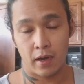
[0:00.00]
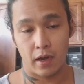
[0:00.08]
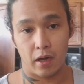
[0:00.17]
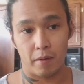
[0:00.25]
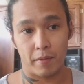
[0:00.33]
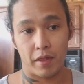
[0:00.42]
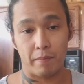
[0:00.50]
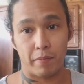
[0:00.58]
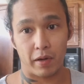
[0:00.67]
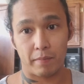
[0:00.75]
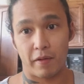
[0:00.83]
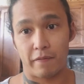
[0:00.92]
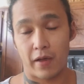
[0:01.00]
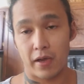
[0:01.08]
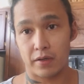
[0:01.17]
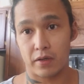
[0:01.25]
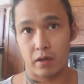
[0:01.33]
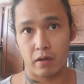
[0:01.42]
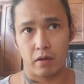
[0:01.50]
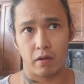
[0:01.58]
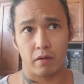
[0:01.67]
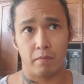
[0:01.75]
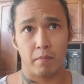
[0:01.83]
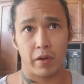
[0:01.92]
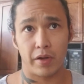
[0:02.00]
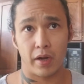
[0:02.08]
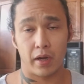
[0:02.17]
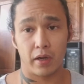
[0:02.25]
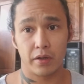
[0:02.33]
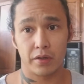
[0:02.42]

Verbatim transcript: um, and then break my fast on Monday.